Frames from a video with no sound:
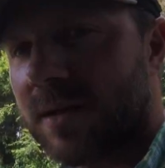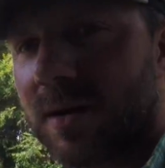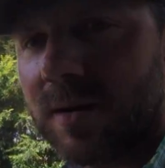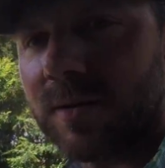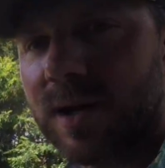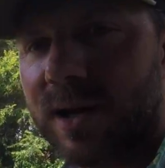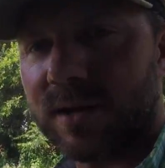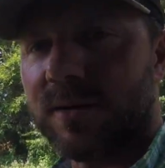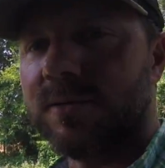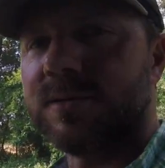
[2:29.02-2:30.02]
All
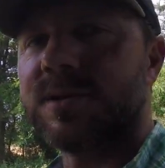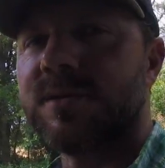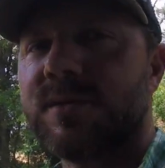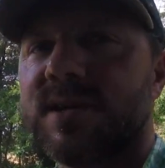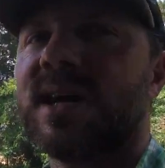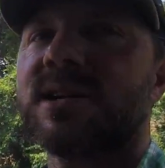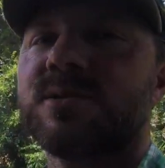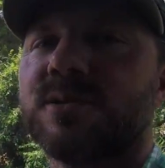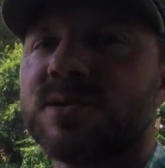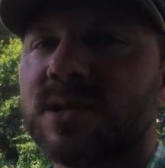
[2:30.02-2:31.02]
right, on to the
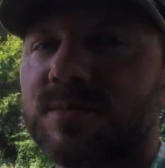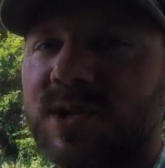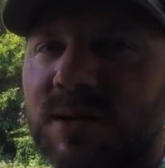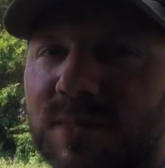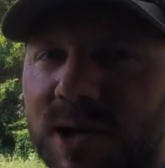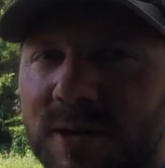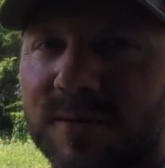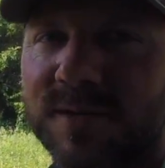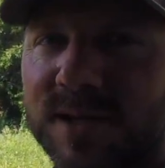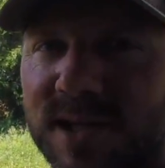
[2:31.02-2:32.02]
actual subject matter
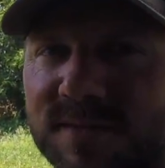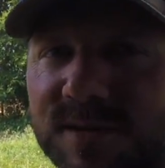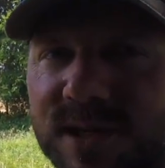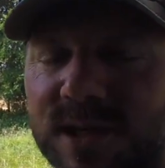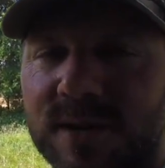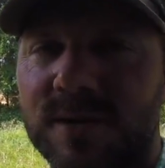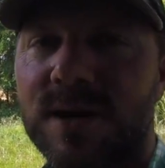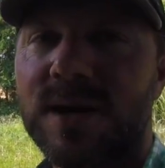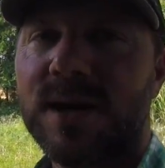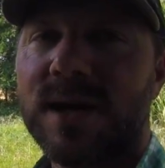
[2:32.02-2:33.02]
of today's video.
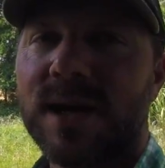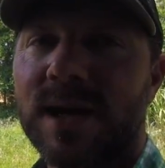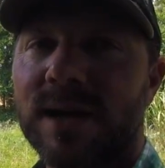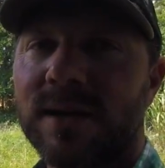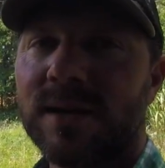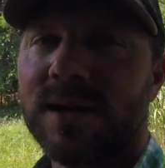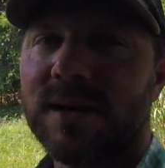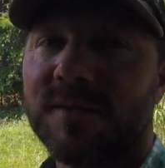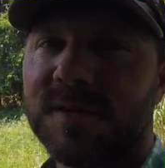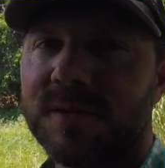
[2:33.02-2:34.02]
I had a
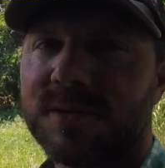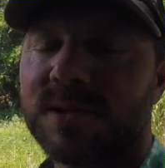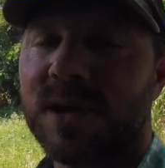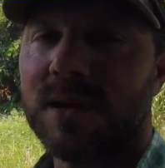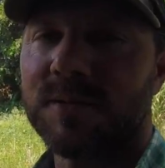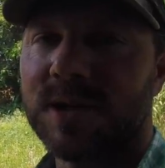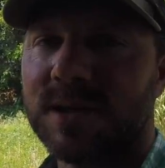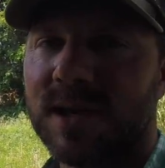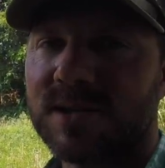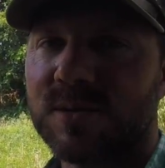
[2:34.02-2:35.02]
lot of folks comment
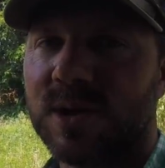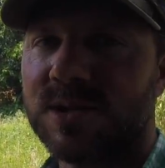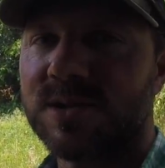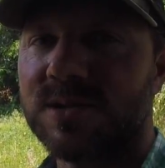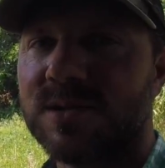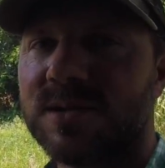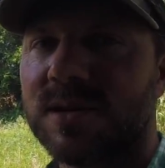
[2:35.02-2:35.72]
and ask questions